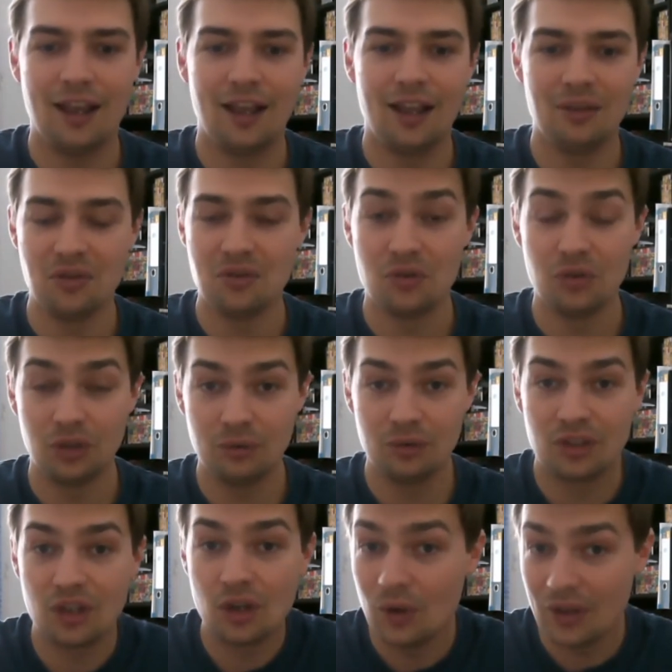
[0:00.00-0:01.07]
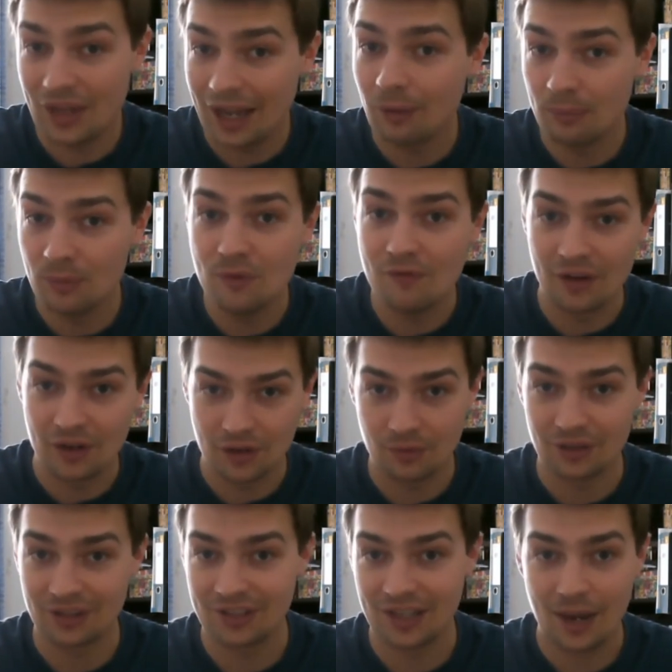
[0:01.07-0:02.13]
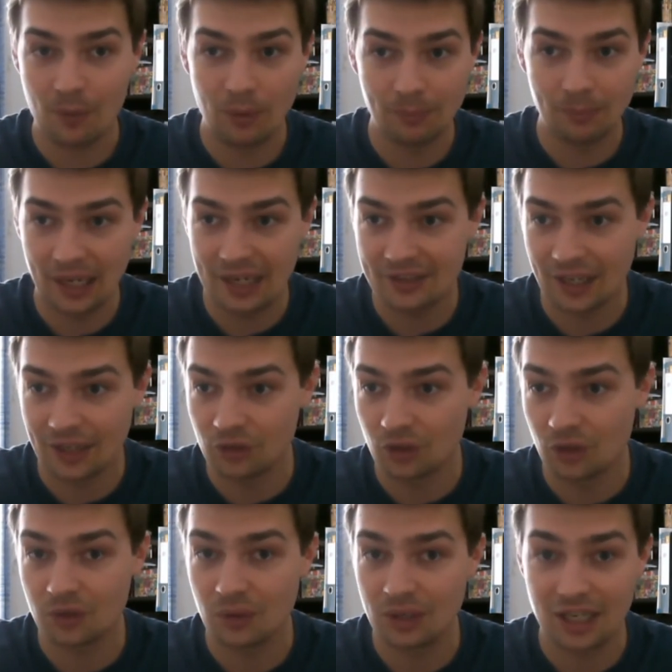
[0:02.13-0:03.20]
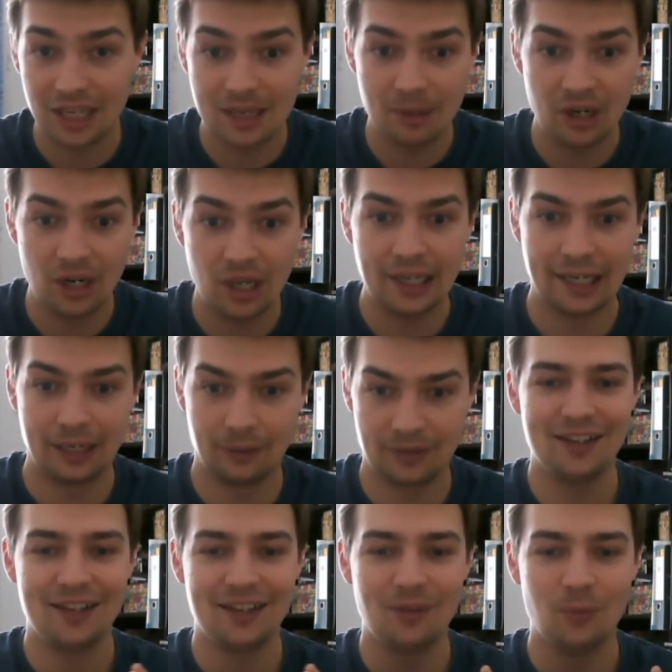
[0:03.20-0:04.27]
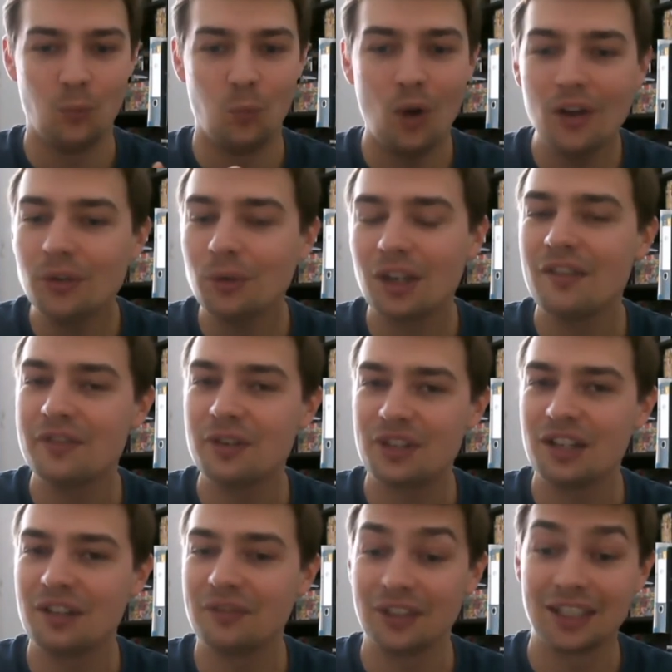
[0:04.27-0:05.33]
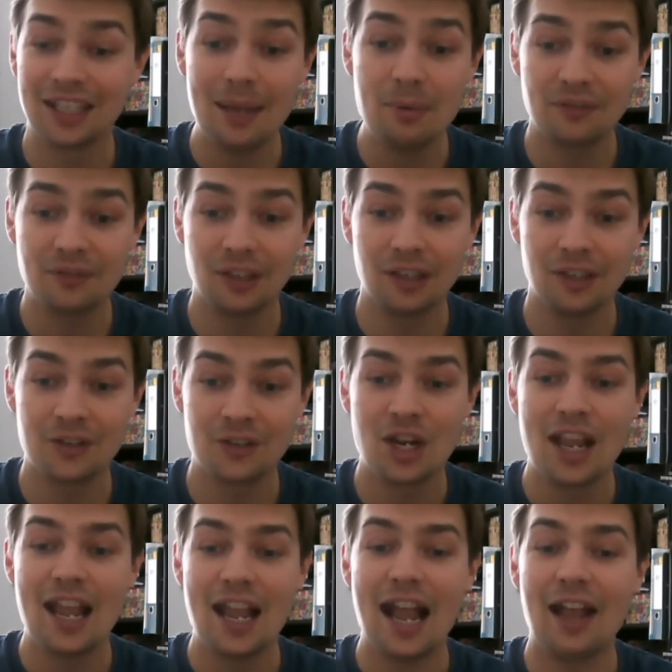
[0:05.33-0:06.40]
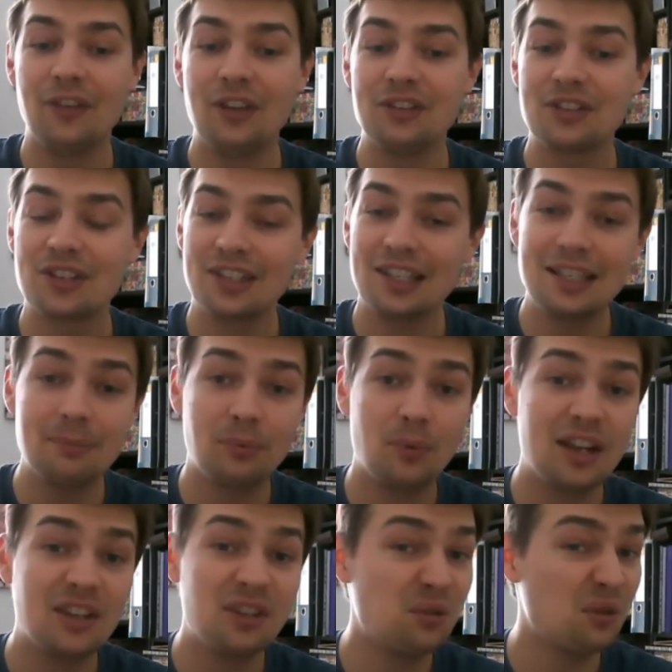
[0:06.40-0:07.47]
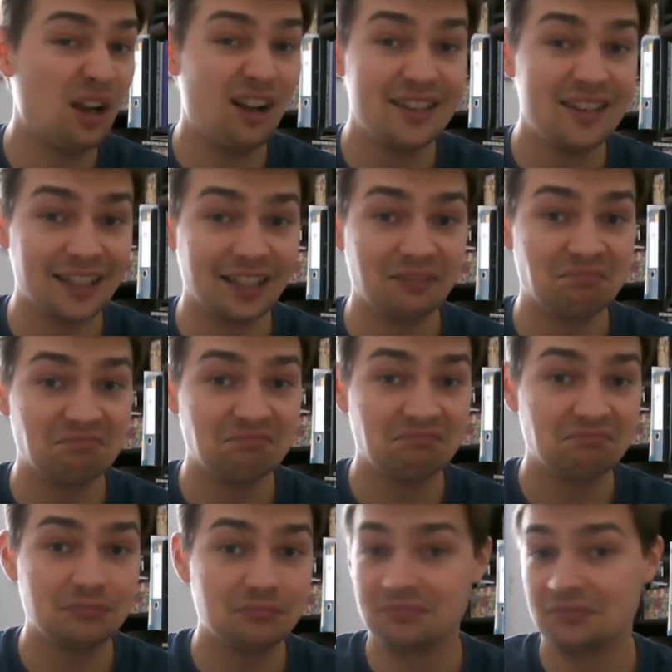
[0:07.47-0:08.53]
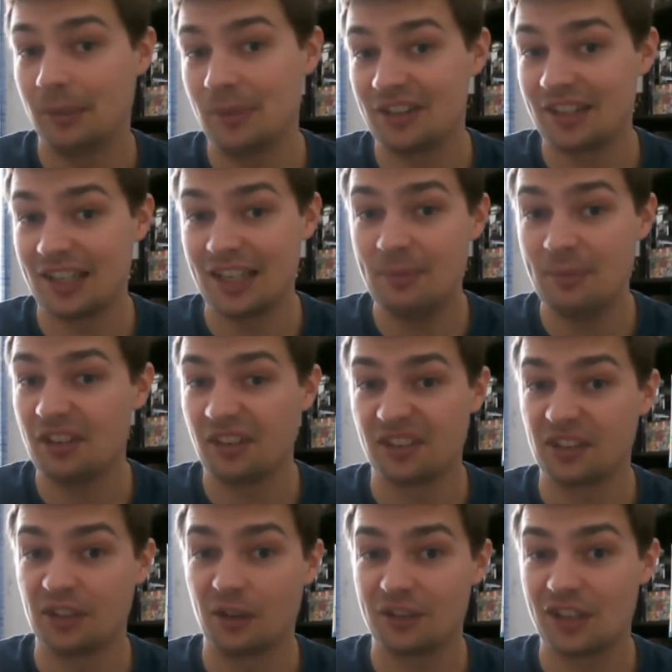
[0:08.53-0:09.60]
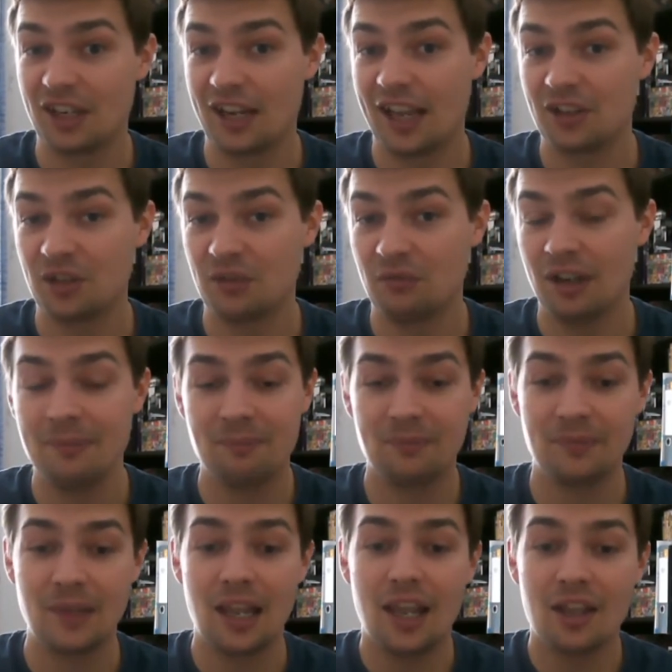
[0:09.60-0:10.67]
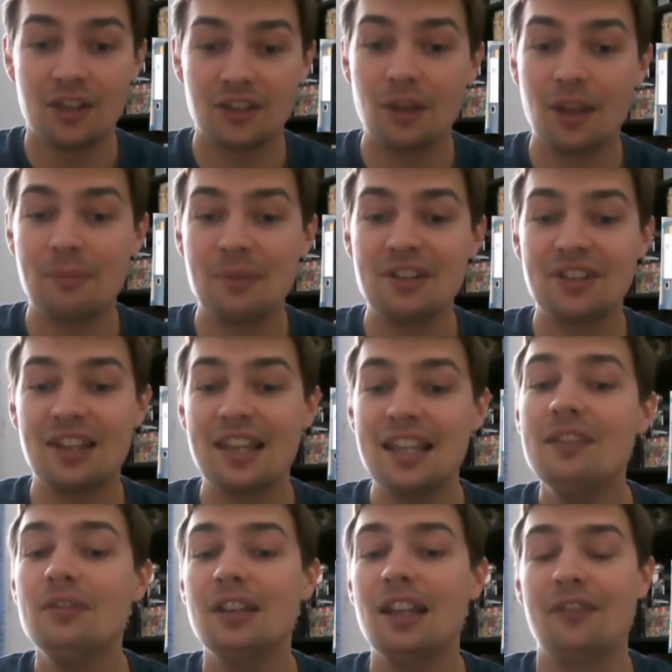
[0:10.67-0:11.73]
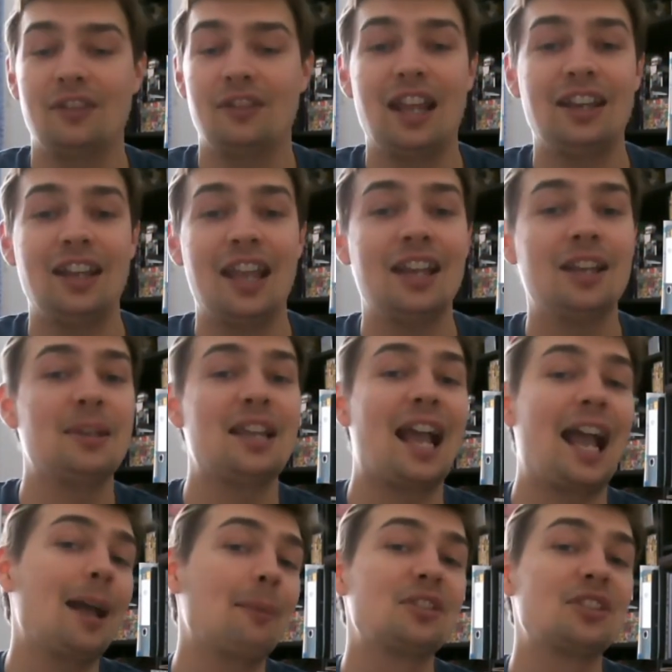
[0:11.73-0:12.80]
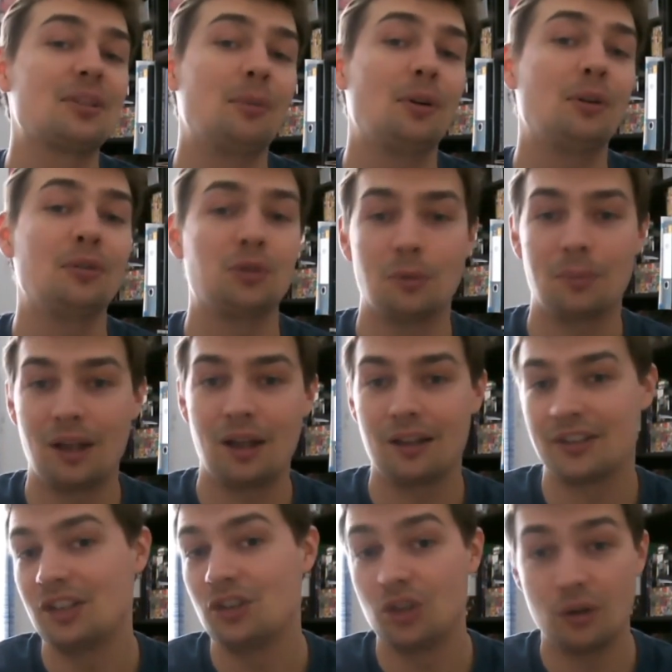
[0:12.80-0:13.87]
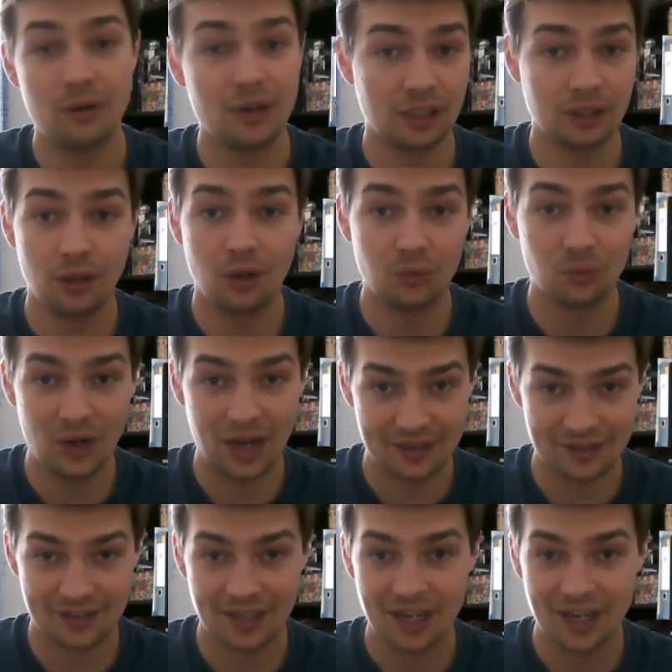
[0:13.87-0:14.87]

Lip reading: You can do so without moving. You can stay in one place and just keep an eye out. Why not cover yourself in camouflage and then sleep where you're hiding? I mean, sleeping doesn't cost an action, right? So that means that even if an enemy happens upon your party during a long rest,